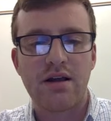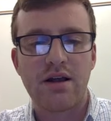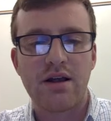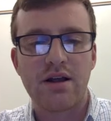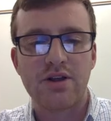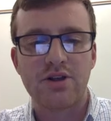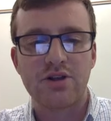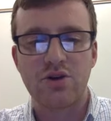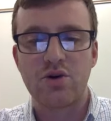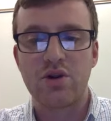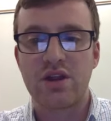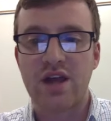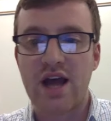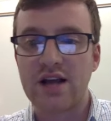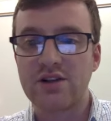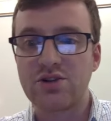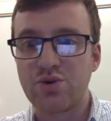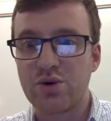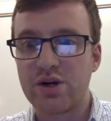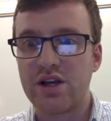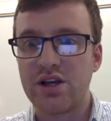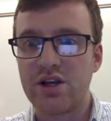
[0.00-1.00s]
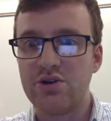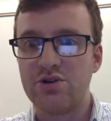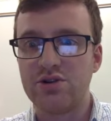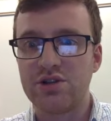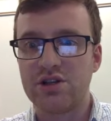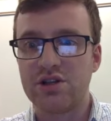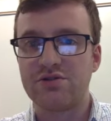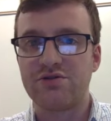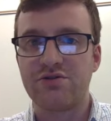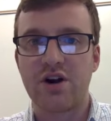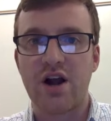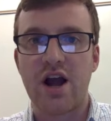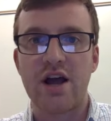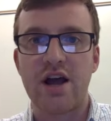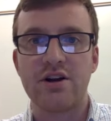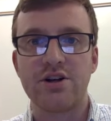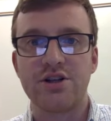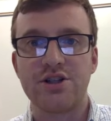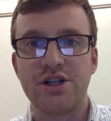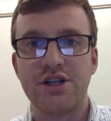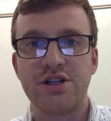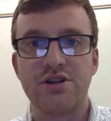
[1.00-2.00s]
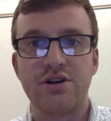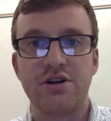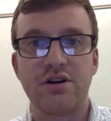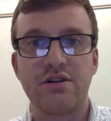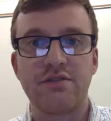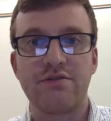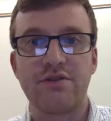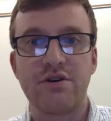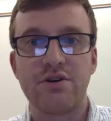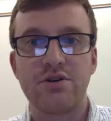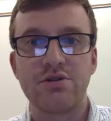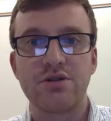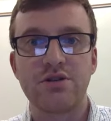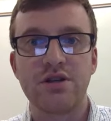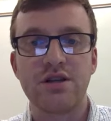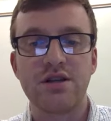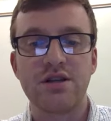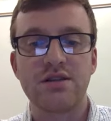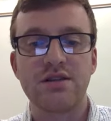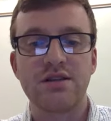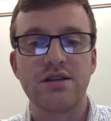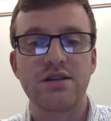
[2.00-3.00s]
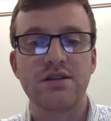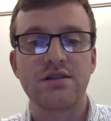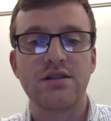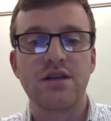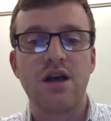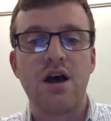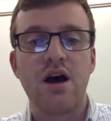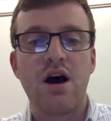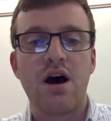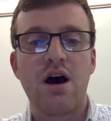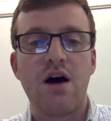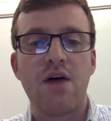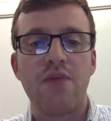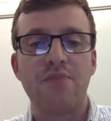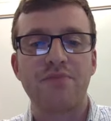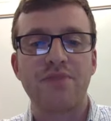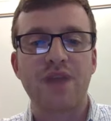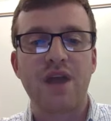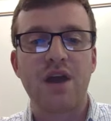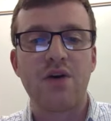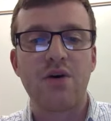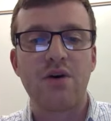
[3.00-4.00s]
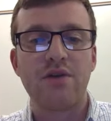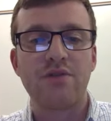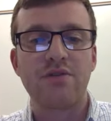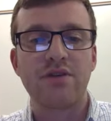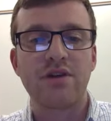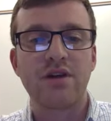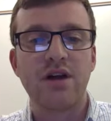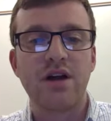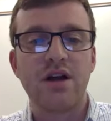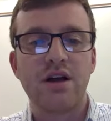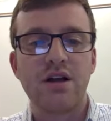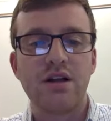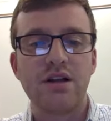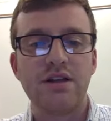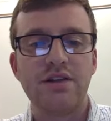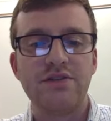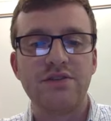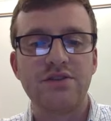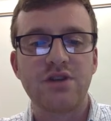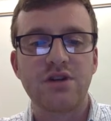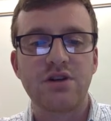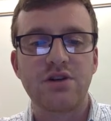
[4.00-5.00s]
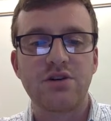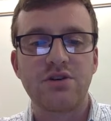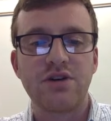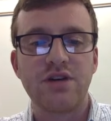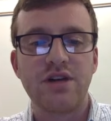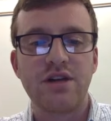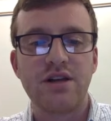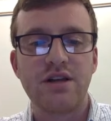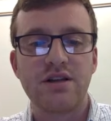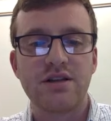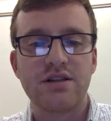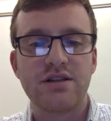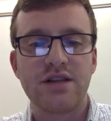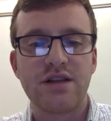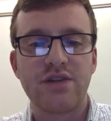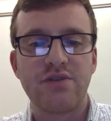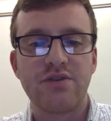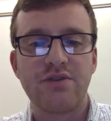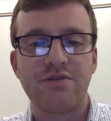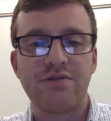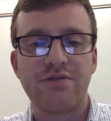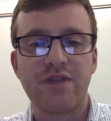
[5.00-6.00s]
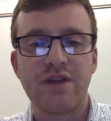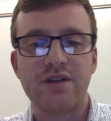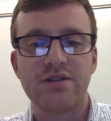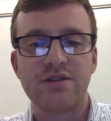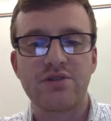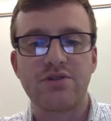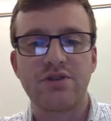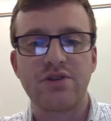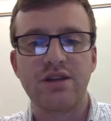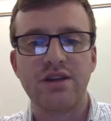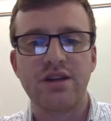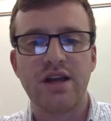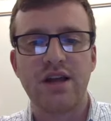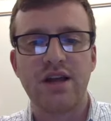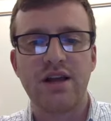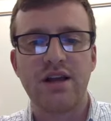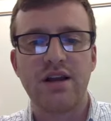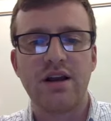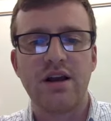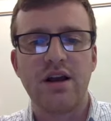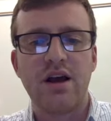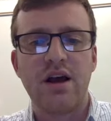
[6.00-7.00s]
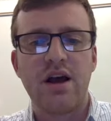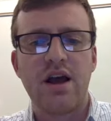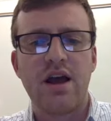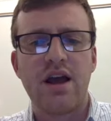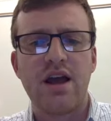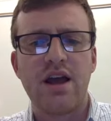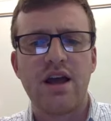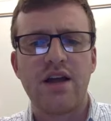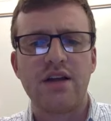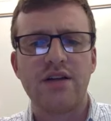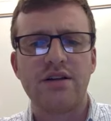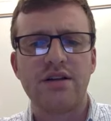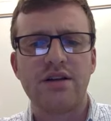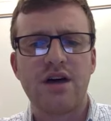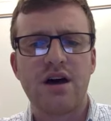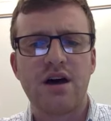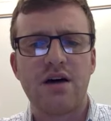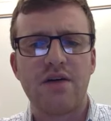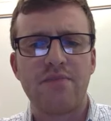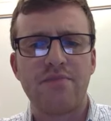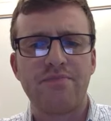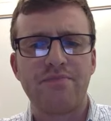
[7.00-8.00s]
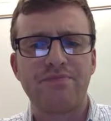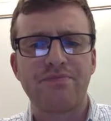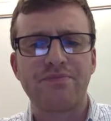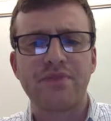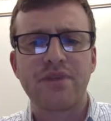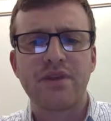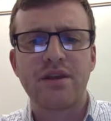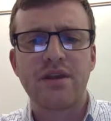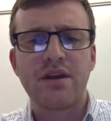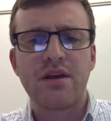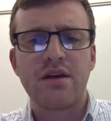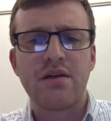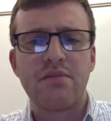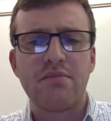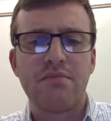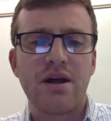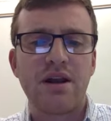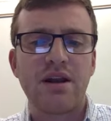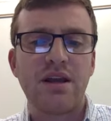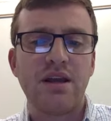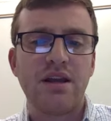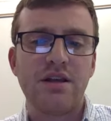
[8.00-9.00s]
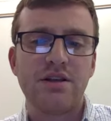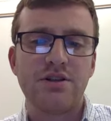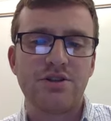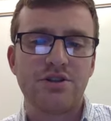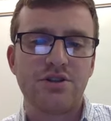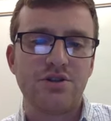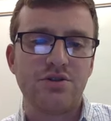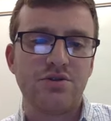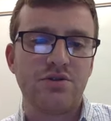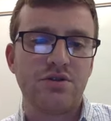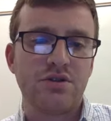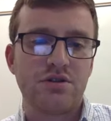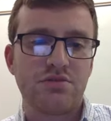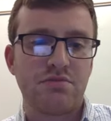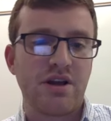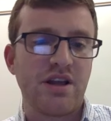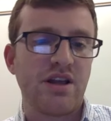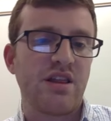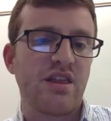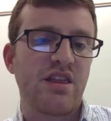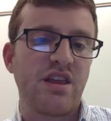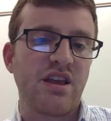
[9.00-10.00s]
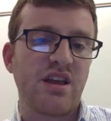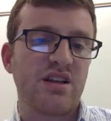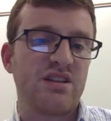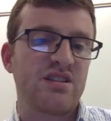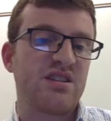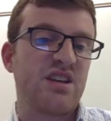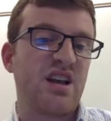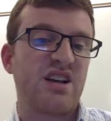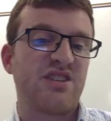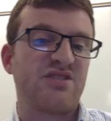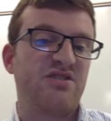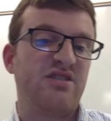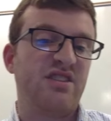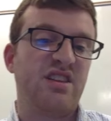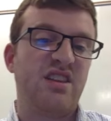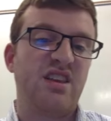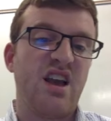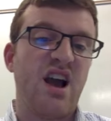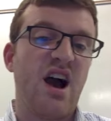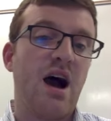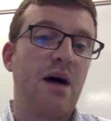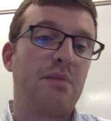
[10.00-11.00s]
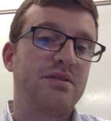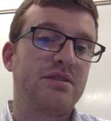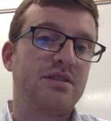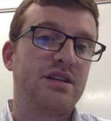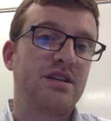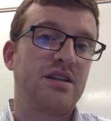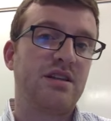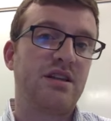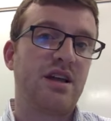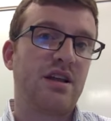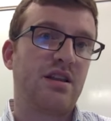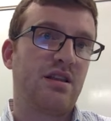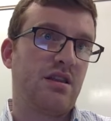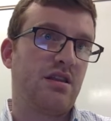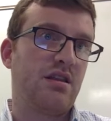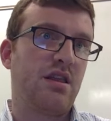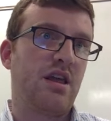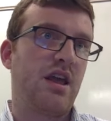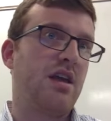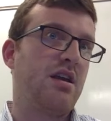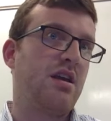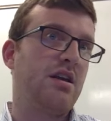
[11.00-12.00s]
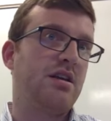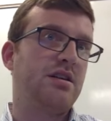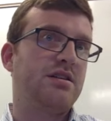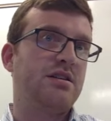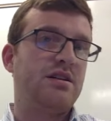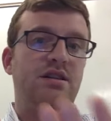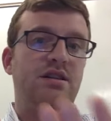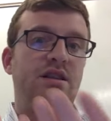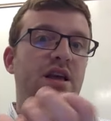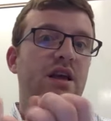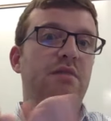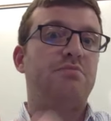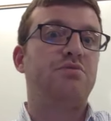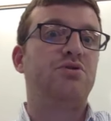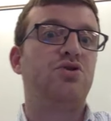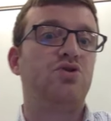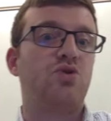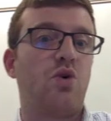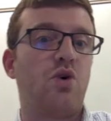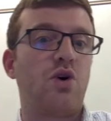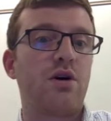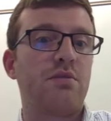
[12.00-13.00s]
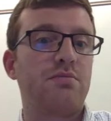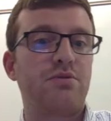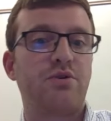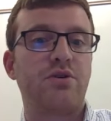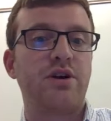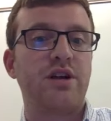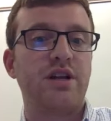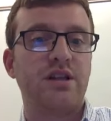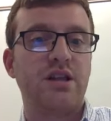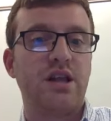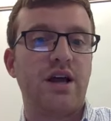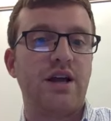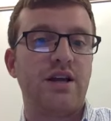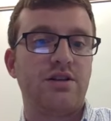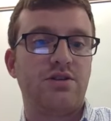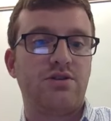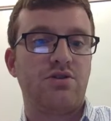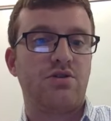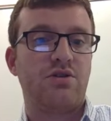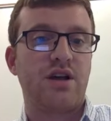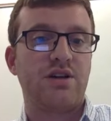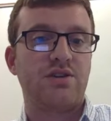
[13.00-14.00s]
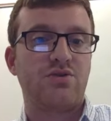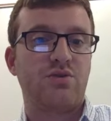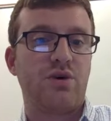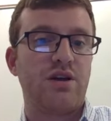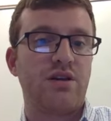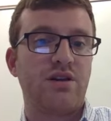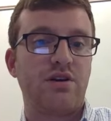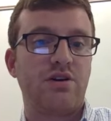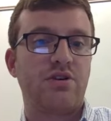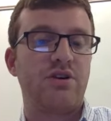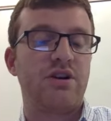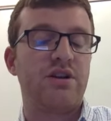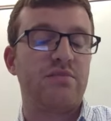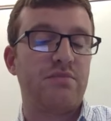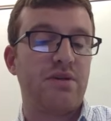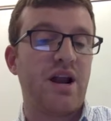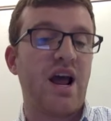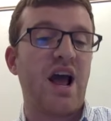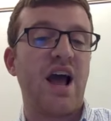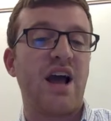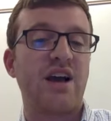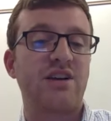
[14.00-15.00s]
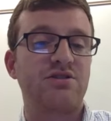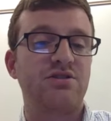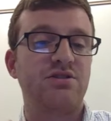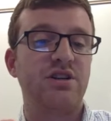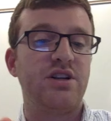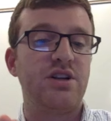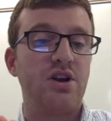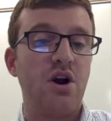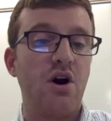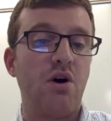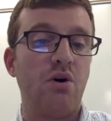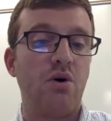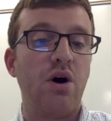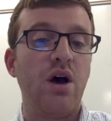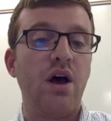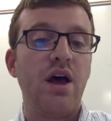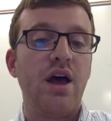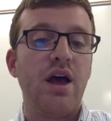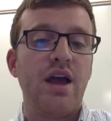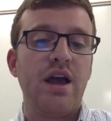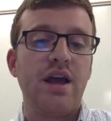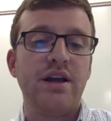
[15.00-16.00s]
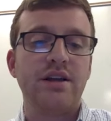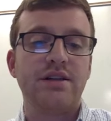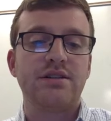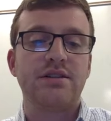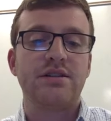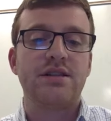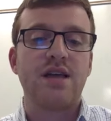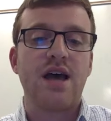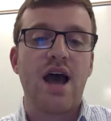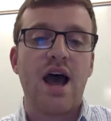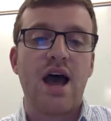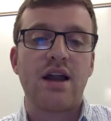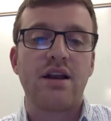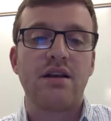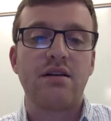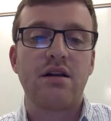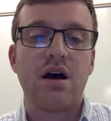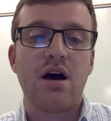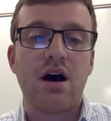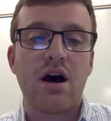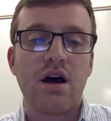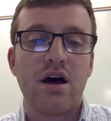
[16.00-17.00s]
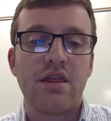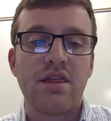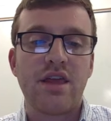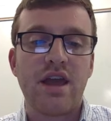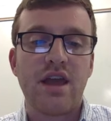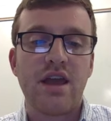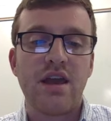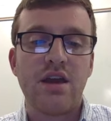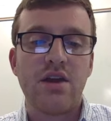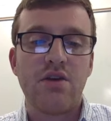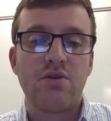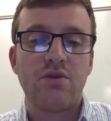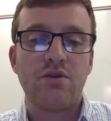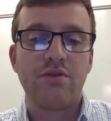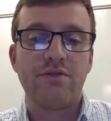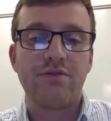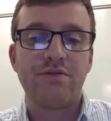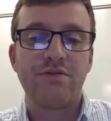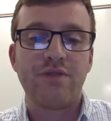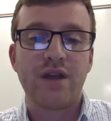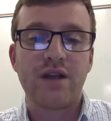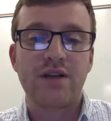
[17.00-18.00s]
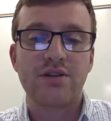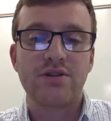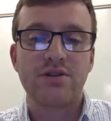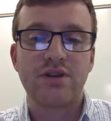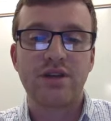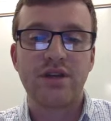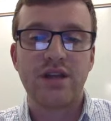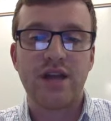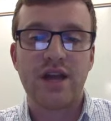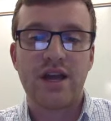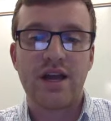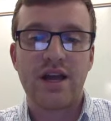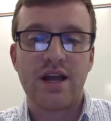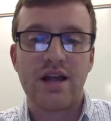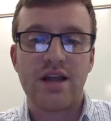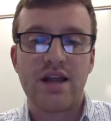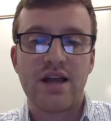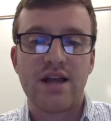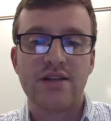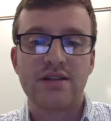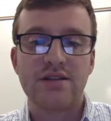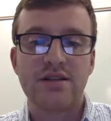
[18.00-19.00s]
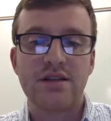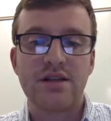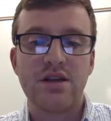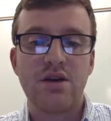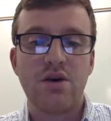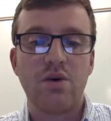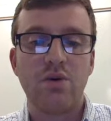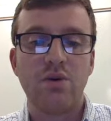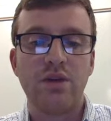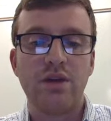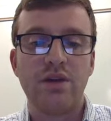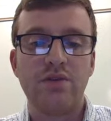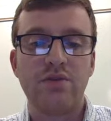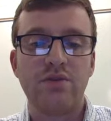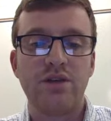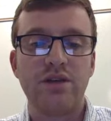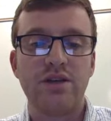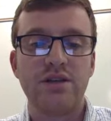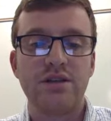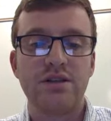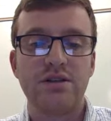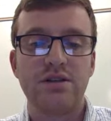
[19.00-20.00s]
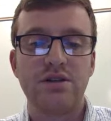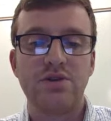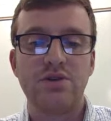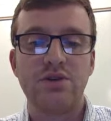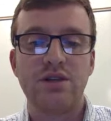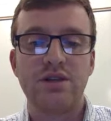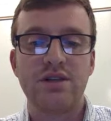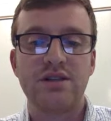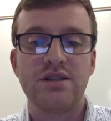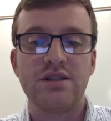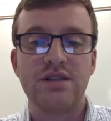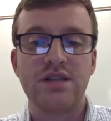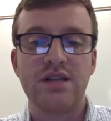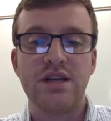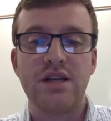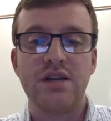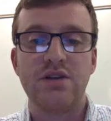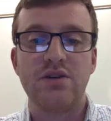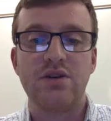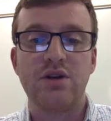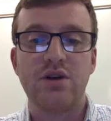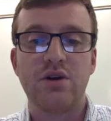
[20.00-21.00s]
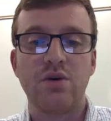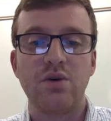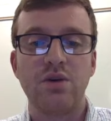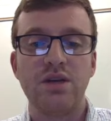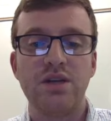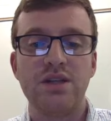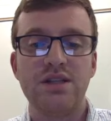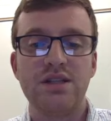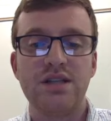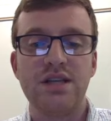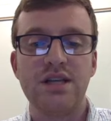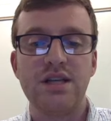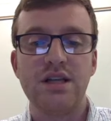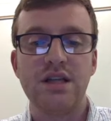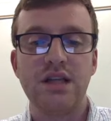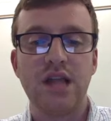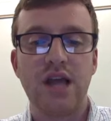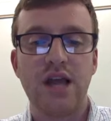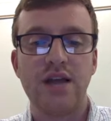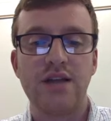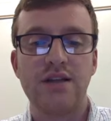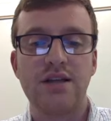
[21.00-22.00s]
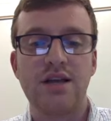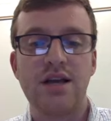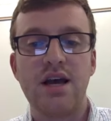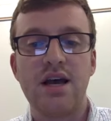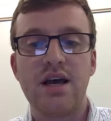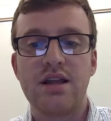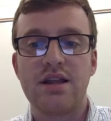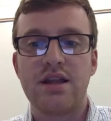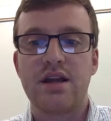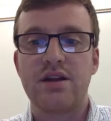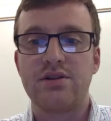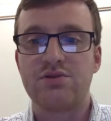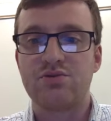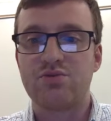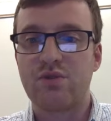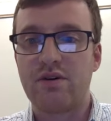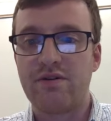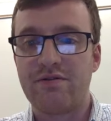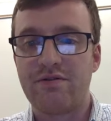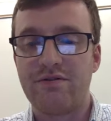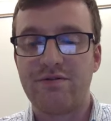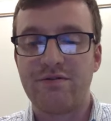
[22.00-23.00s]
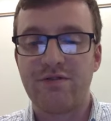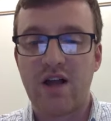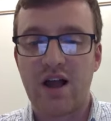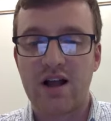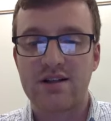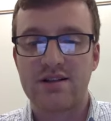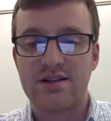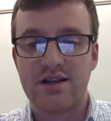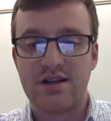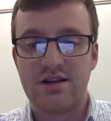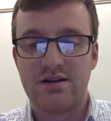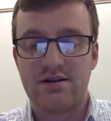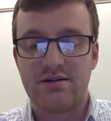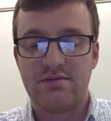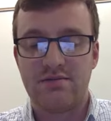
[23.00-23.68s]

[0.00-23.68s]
so that's what it uses for energy during photosynthesis. However, leaves are green because they reflect green light. And many students might think it's actually the opposite, that they absorb green light, so that's why they're green. But actually, no, it's that they reflect green light, and that's the only reason you can see it. You can only see light that is reflected,